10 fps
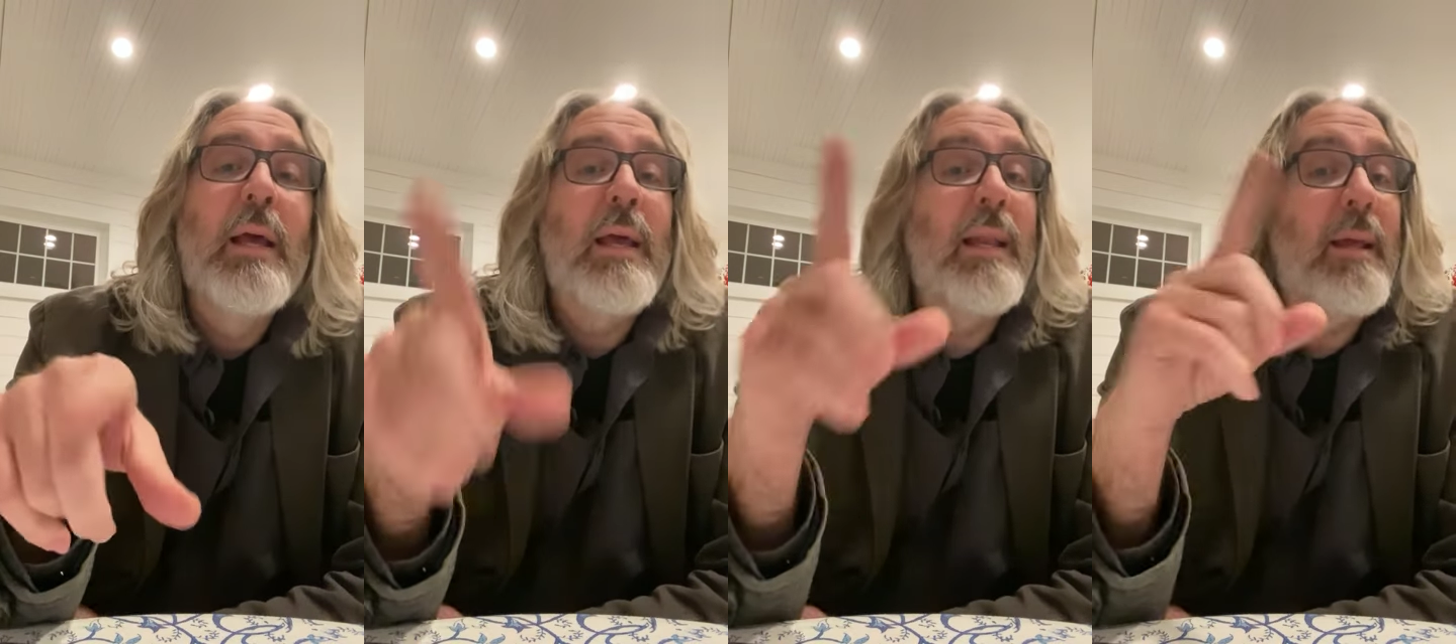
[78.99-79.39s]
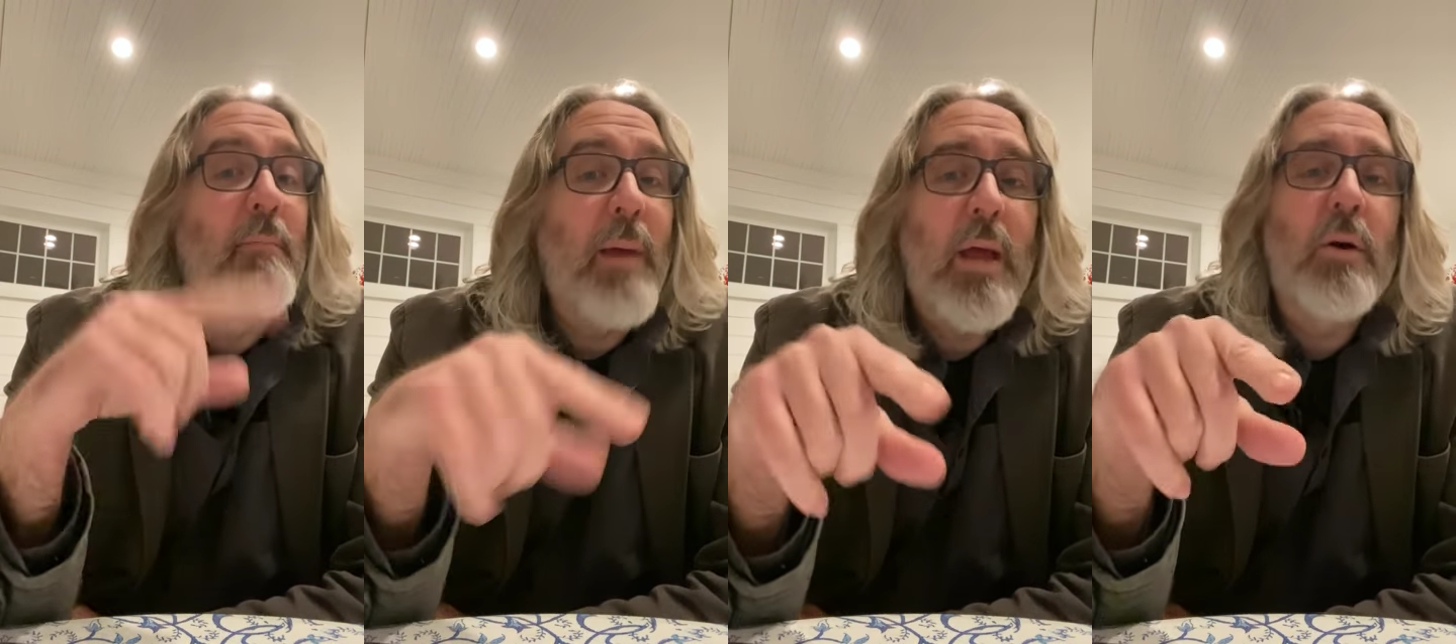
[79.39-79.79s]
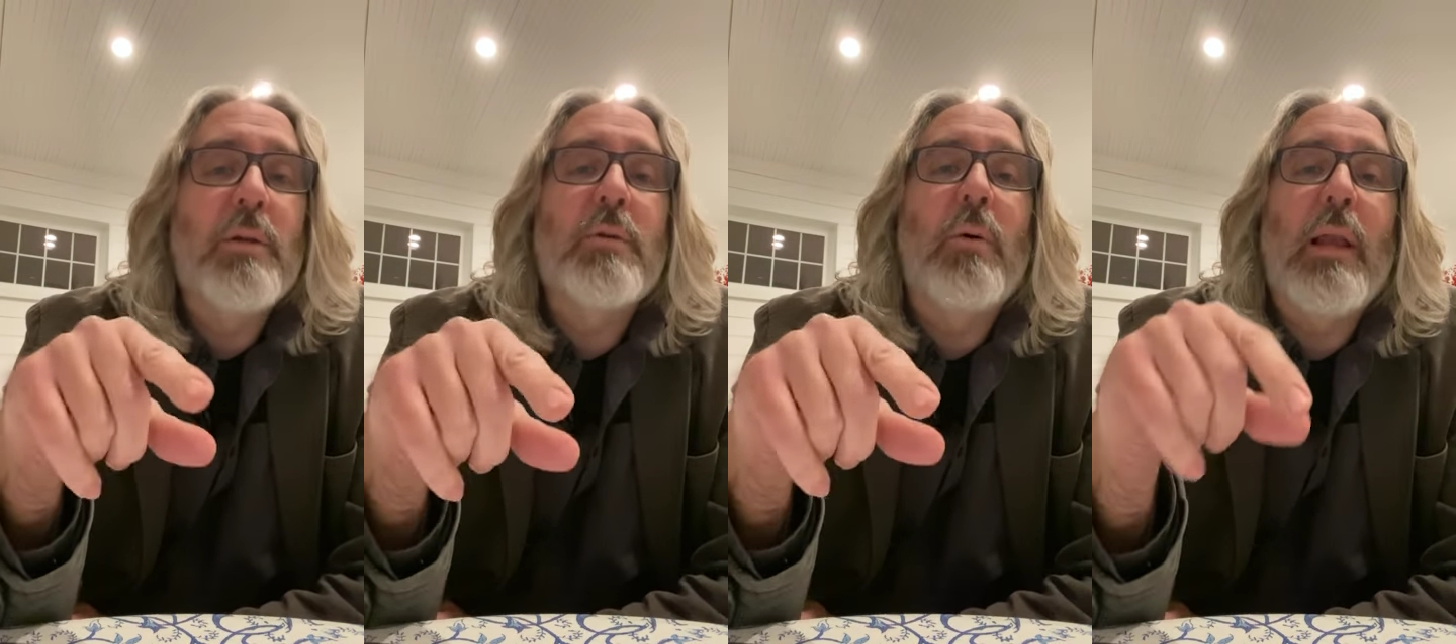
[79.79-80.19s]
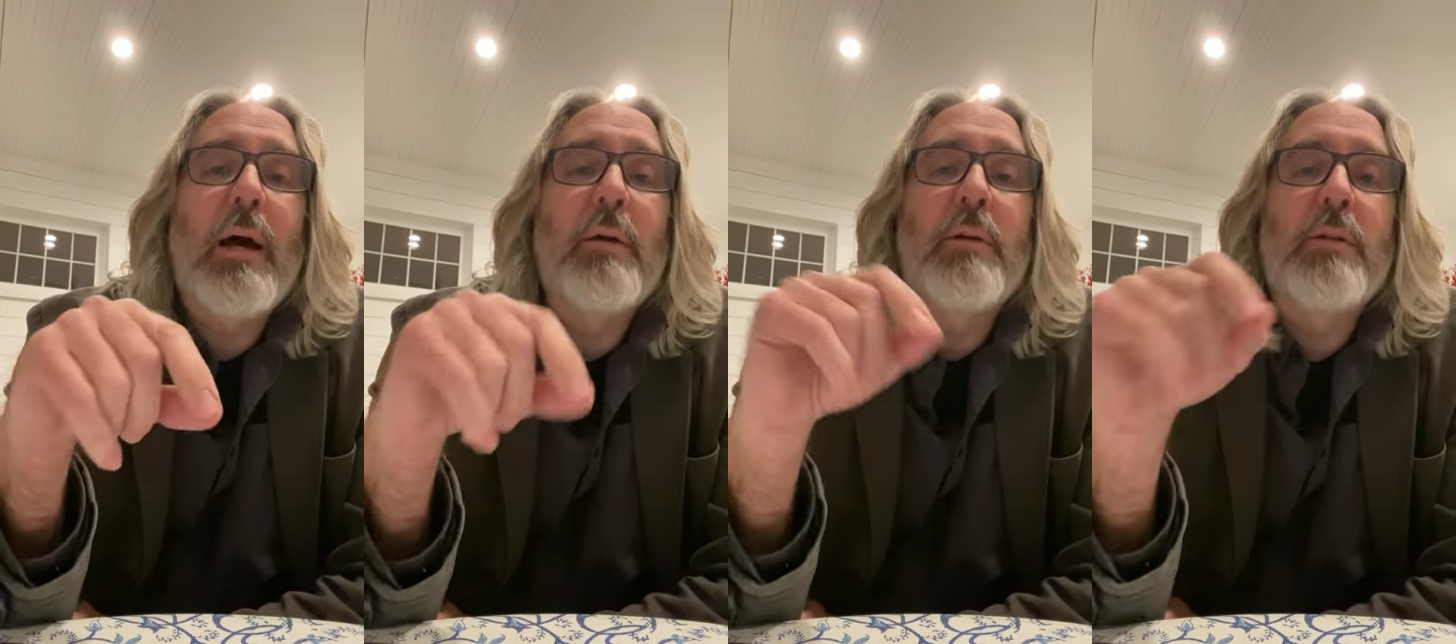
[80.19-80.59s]
and it may also
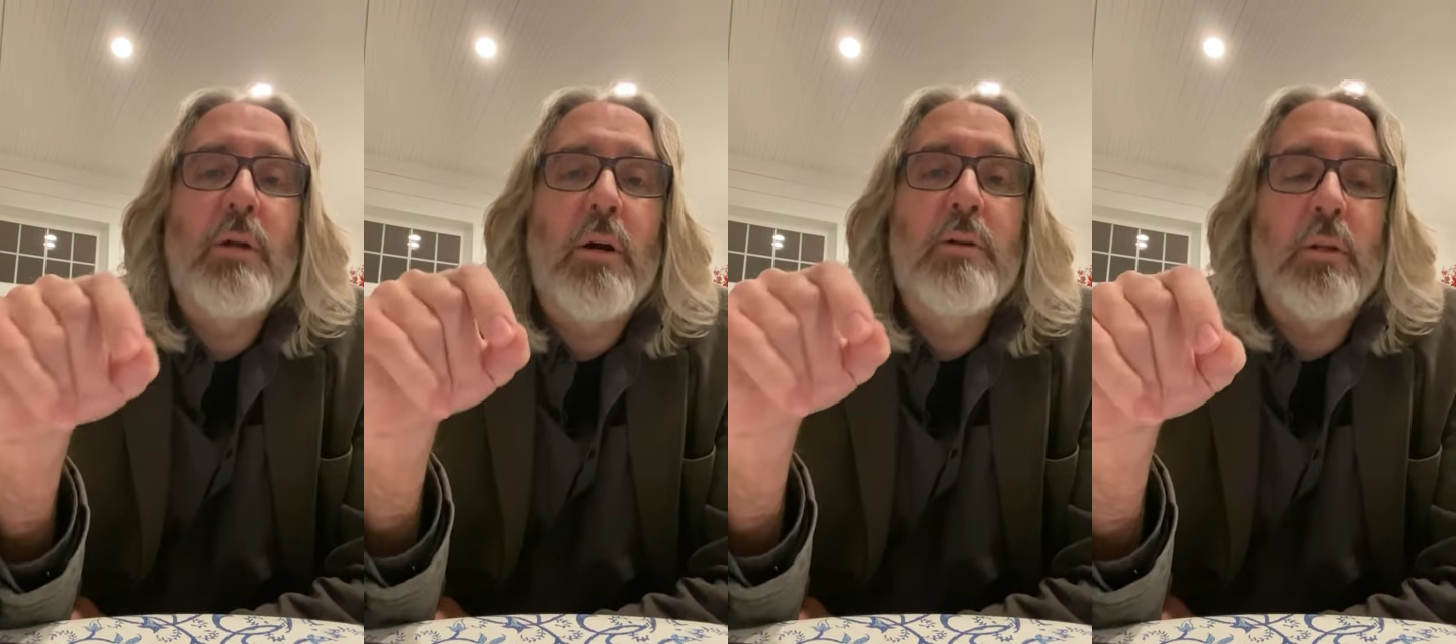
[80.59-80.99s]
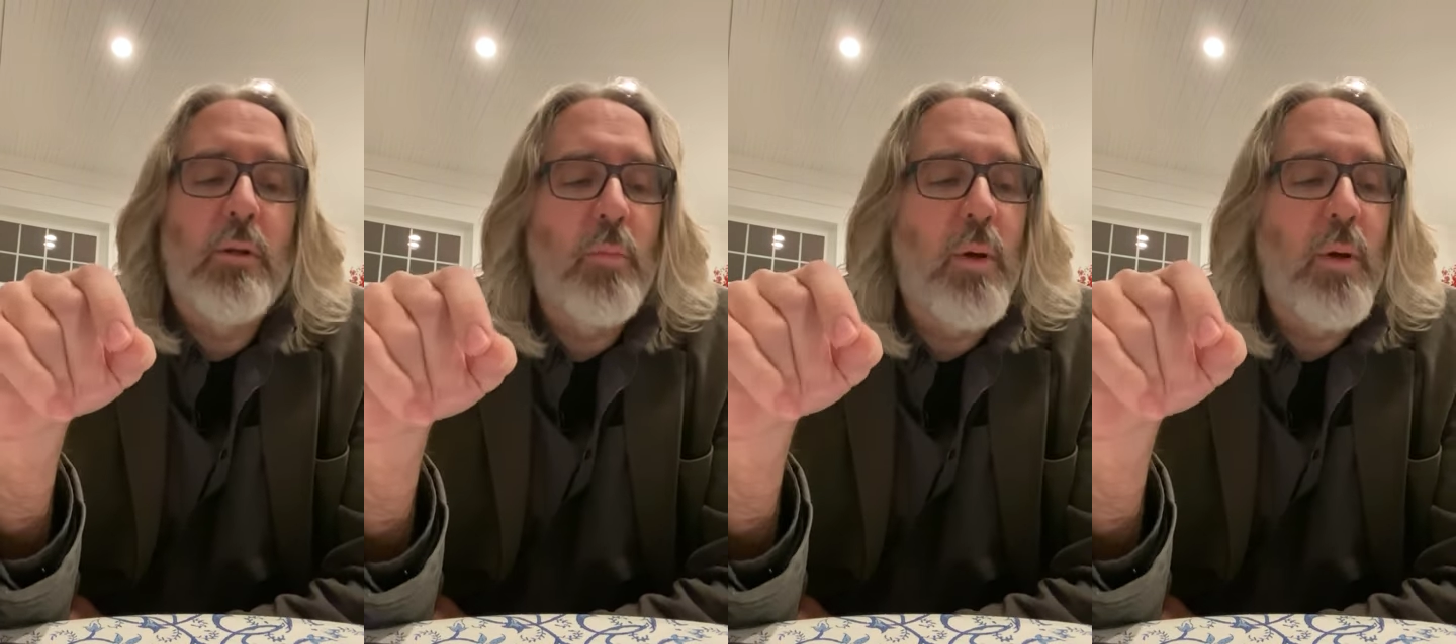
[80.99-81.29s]
allow you to charge a little